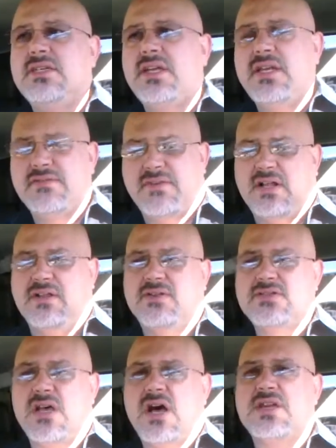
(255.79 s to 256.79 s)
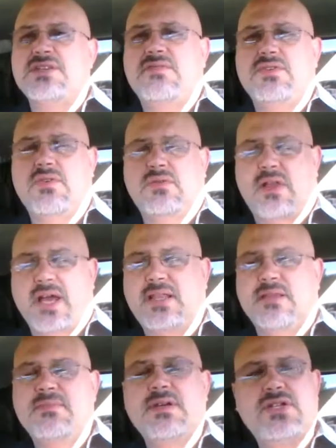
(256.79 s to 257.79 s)
You follow those laws. If you don't like
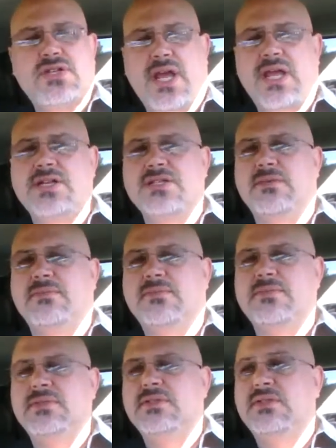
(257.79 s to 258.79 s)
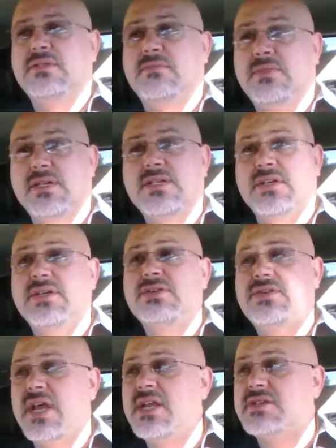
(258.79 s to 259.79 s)
them, change them. But until you
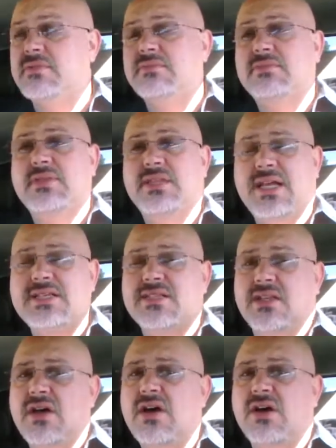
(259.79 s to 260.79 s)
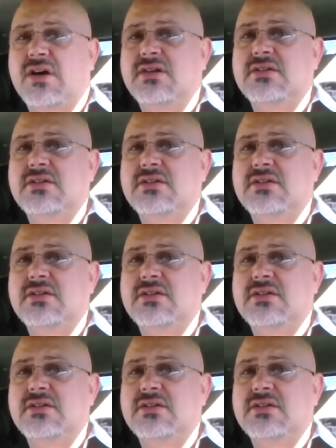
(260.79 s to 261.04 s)
change them, that's the law.